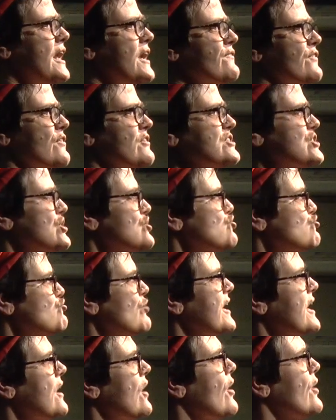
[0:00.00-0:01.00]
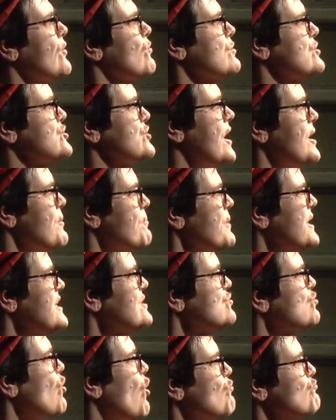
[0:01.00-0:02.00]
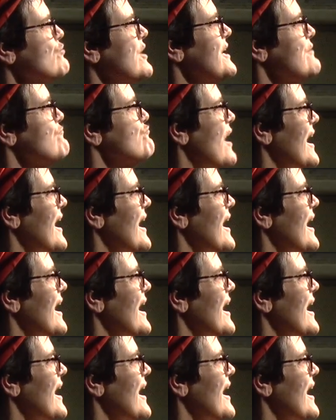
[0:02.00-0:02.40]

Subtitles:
leave her. It's a trick, way or joke, but it's not really